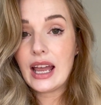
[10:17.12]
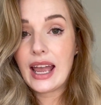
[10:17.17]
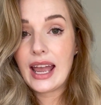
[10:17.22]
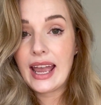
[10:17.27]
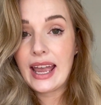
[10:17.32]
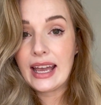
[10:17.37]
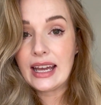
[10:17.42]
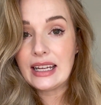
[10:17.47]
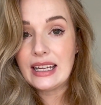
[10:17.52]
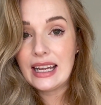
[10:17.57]

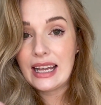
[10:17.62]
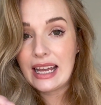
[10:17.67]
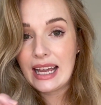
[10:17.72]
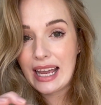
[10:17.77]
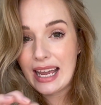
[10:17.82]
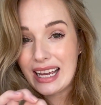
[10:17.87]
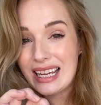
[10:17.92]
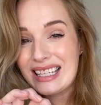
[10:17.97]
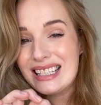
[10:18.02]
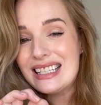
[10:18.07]
an
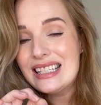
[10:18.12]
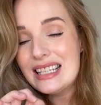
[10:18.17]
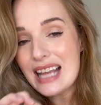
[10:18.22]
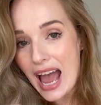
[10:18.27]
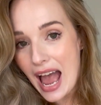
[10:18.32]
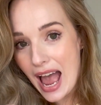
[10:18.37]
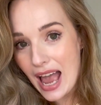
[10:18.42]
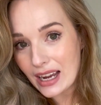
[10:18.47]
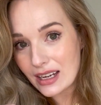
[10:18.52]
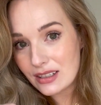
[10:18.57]

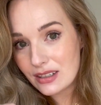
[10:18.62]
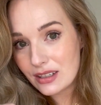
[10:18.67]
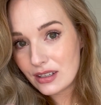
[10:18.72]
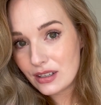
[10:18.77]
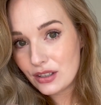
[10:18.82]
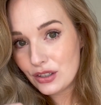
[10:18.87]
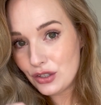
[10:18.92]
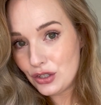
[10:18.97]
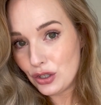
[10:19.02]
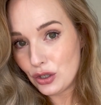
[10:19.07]
exact
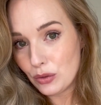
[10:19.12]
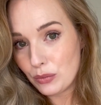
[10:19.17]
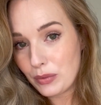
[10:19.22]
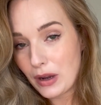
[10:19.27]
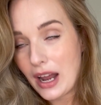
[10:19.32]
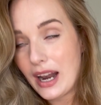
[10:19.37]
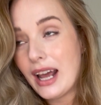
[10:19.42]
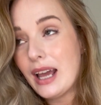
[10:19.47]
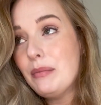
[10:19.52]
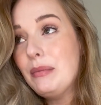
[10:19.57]
dupe,
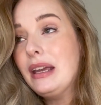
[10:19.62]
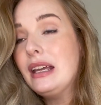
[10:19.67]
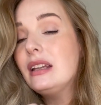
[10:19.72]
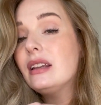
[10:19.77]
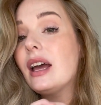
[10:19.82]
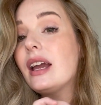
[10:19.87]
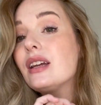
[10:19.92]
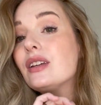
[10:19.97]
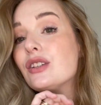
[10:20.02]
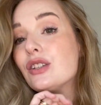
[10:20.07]
and I mean
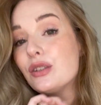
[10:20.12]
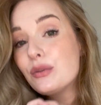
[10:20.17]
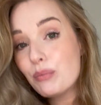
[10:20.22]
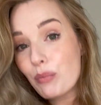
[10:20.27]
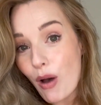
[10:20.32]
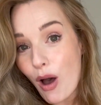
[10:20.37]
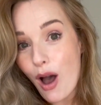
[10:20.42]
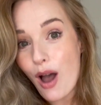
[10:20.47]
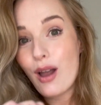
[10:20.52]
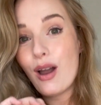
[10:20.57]
like
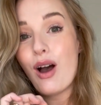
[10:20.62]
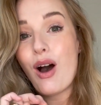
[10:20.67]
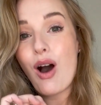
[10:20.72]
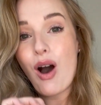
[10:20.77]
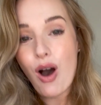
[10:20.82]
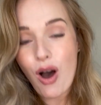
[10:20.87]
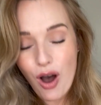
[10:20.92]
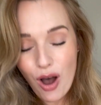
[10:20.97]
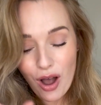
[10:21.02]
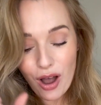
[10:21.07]
spot
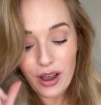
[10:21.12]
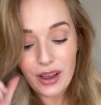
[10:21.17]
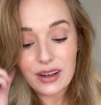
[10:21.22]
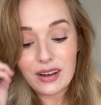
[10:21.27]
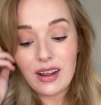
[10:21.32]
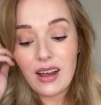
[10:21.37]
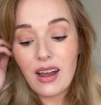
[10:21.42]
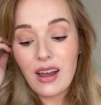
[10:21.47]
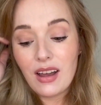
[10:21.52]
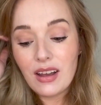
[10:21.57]

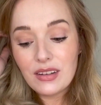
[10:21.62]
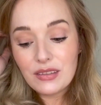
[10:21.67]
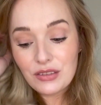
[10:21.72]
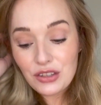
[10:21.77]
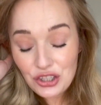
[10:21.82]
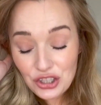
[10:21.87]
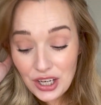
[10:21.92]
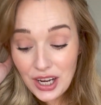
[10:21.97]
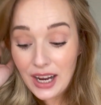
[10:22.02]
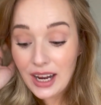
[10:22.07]
on
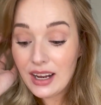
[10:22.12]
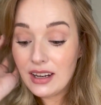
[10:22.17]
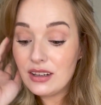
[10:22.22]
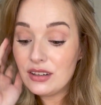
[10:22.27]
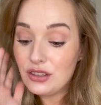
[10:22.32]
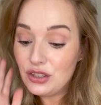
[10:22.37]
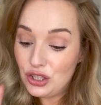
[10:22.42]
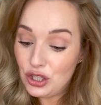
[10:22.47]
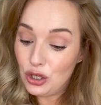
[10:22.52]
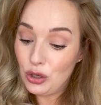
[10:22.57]

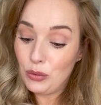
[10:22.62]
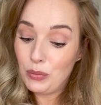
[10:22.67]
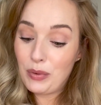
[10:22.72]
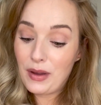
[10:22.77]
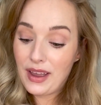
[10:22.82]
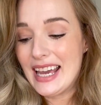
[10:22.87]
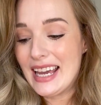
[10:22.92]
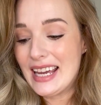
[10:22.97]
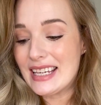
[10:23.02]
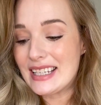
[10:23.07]
shade dupe,
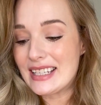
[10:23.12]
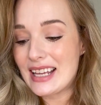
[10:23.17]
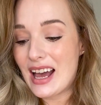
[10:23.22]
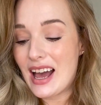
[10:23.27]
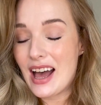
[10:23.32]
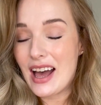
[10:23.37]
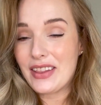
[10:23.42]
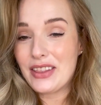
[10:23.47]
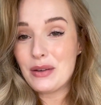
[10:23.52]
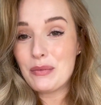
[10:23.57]
is
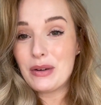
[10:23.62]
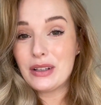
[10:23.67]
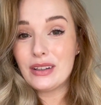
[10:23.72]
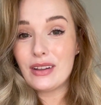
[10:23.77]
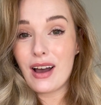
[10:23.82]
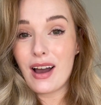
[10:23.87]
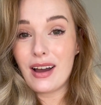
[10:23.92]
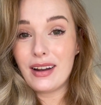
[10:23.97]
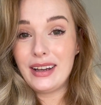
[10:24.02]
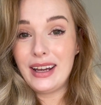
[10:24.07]
the
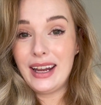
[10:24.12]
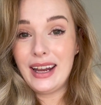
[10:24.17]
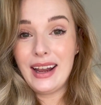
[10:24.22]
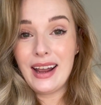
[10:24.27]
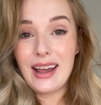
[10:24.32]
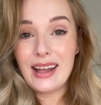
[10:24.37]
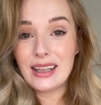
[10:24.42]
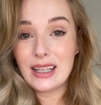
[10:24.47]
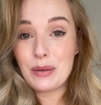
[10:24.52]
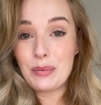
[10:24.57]
Milani
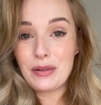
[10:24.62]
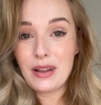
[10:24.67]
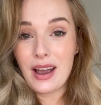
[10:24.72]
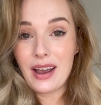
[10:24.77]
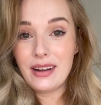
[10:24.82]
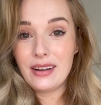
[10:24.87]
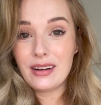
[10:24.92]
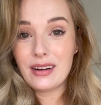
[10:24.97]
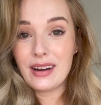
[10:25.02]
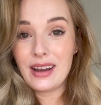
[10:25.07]
lip
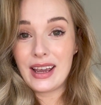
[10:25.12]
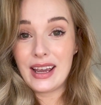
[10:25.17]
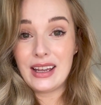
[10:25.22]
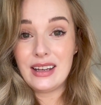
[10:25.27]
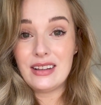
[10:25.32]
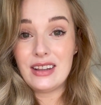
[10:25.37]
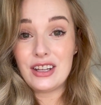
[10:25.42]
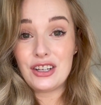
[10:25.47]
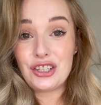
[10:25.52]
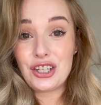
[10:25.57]
liner
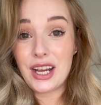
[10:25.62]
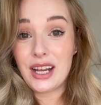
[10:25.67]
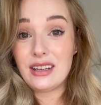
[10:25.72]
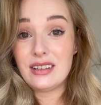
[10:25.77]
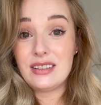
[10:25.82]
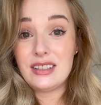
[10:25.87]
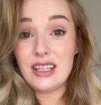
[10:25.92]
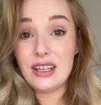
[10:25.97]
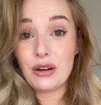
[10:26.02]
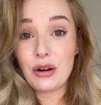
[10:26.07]
in the shade
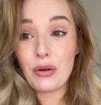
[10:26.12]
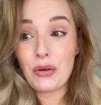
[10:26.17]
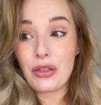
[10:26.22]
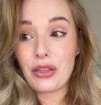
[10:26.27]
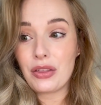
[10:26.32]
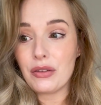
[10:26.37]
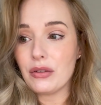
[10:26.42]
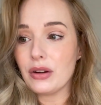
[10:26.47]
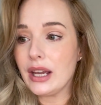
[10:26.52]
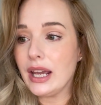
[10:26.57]

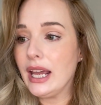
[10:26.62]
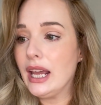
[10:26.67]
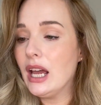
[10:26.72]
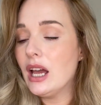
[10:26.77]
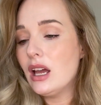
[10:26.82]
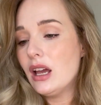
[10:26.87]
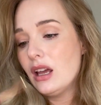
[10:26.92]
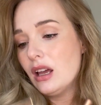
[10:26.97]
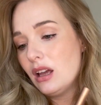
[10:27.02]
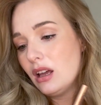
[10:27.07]
03.
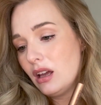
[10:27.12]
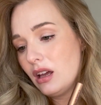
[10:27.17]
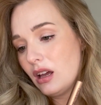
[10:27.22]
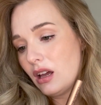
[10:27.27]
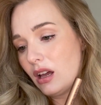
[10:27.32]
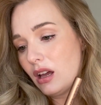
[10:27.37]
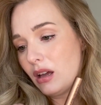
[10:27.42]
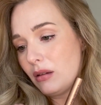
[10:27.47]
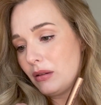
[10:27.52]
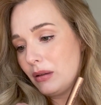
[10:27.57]

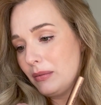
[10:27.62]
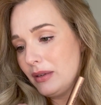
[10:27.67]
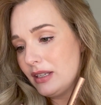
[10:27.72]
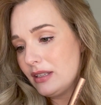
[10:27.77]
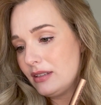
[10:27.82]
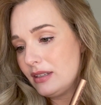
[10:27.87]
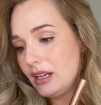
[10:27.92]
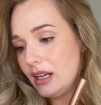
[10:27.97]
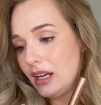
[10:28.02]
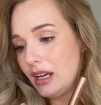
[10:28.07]
Let me
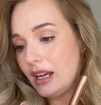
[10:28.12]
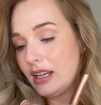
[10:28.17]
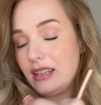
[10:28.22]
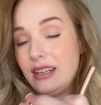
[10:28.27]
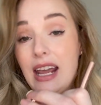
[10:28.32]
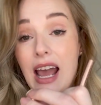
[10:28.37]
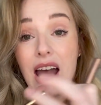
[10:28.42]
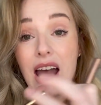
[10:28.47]
see, it's